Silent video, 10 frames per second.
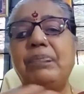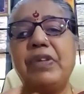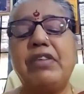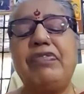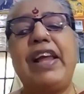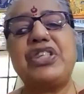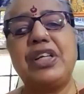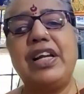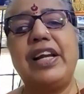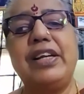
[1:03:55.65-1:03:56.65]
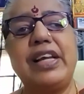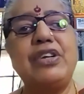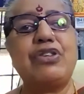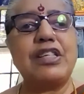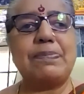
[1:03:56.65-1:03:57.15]
reflection, and
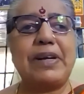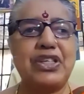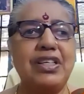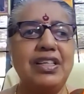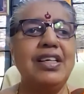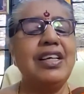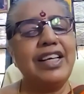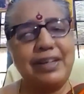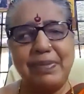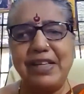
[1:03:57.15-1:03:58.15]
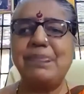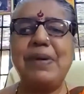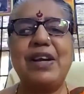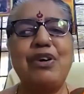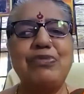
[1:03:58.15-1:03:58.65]
introspection, it means
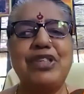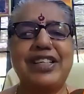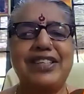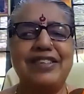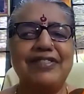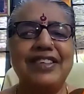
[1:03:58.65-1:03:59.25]
being objective.